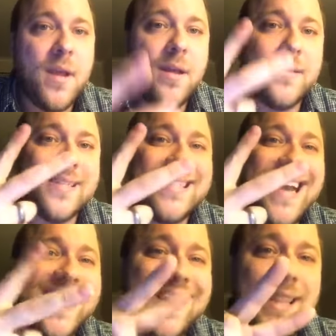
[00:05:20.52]
The
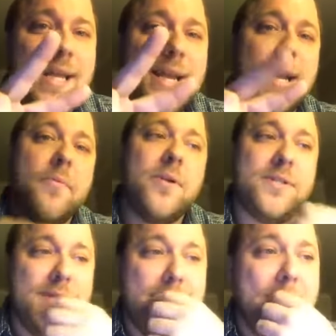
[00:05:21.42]
second thing I
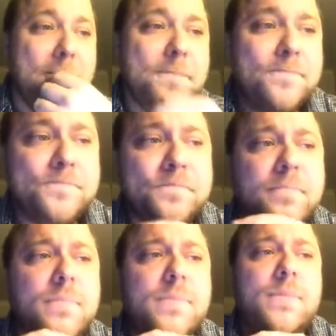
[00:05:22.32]
want you to do
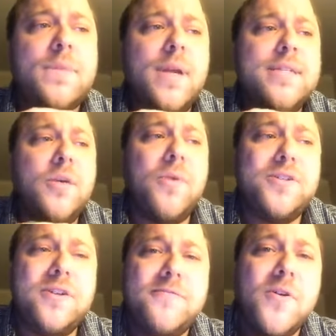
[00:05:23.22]
is I
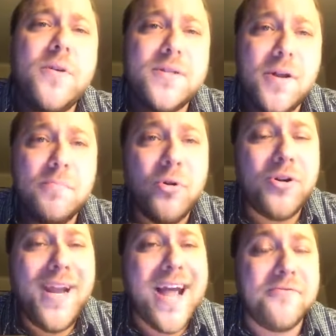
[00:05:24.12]
want you to focus on
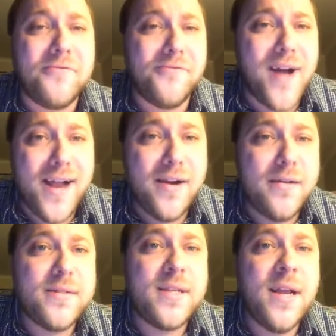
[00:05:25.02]
putting out
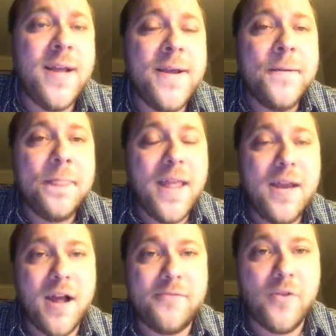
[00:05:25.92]
fires and
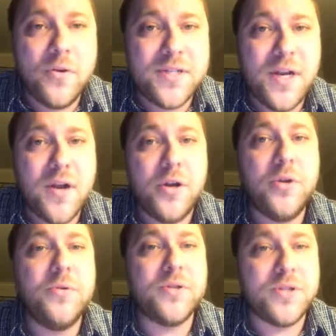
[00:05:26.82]
not focusing on
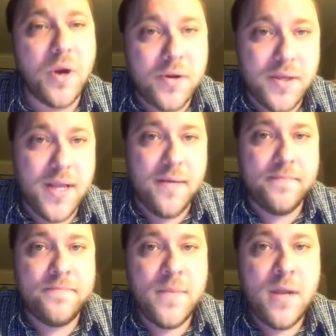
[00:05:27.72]
who started them.
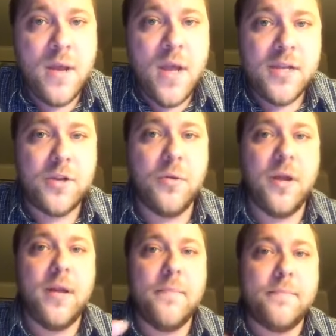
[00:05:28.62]
So
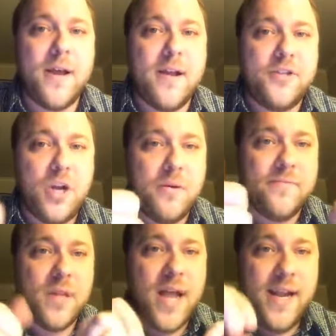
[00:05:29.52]
by a show of
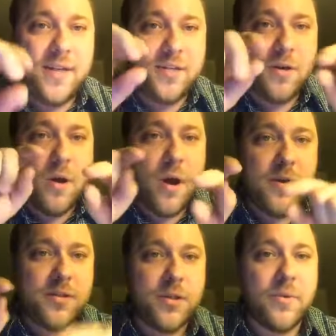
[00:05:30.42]
likes or
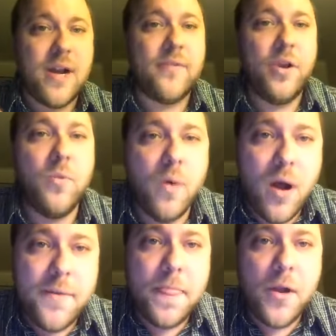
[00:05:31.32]
hearts or whatever you
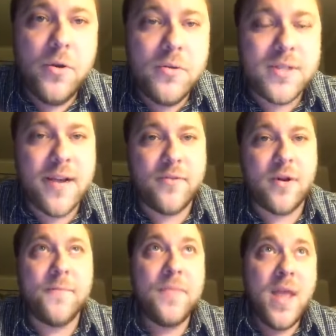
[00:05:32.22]
want, who's
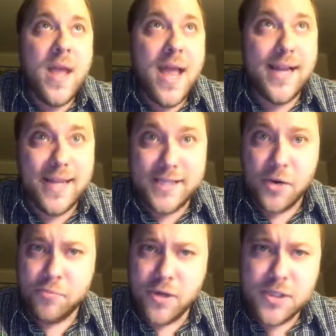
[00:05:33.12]
ever had like their
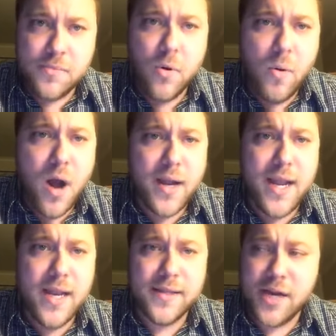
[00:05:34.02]
principal walk
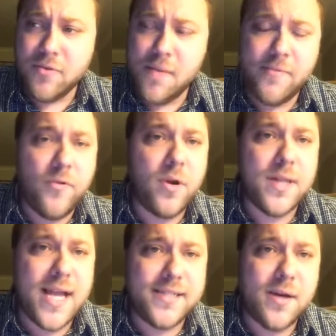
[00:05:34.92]
in like right before
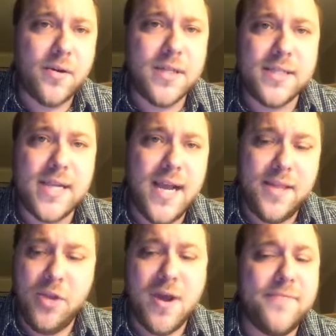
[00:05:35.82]
class starts and say that
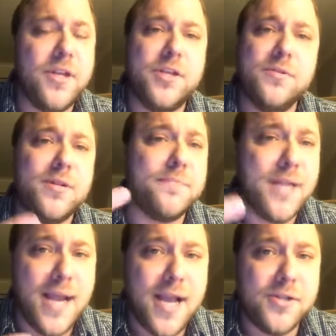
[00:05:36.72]
you have to do
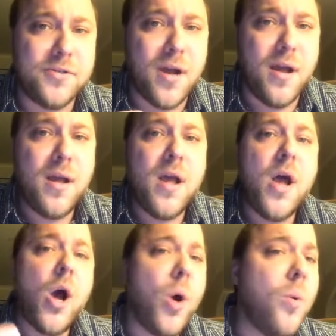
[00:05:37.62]
something extra,
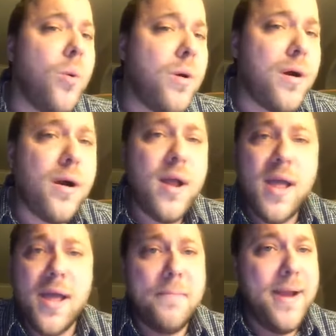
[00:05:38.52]
or
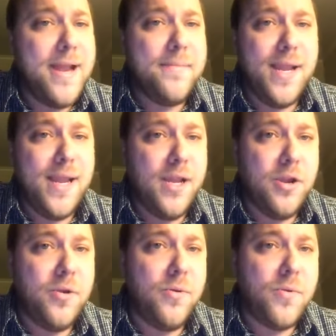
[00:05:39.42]
maybe
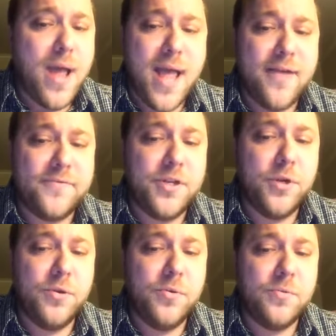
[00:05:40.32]
you have
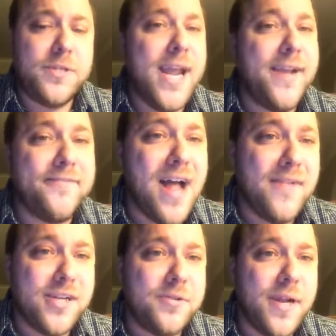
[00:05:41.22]
to take five
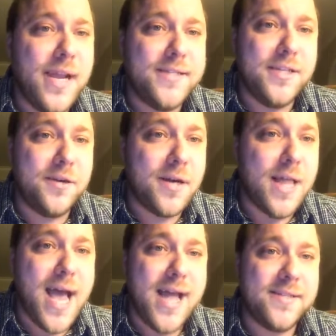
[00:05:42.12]
extra kids in your
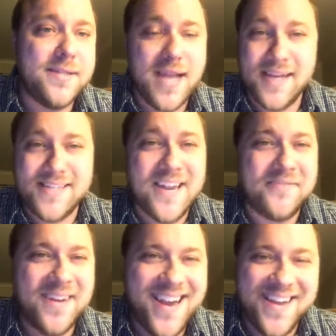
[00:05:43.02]
class. Thanks,
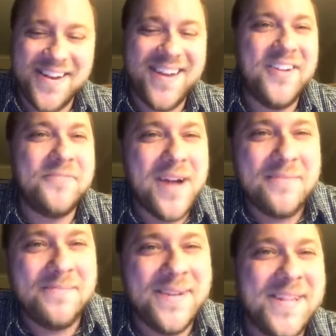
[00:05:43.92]
Tiffany. I know you've probably
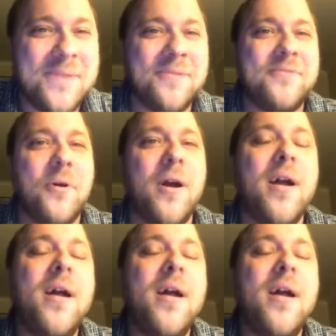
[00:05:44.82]
been there before.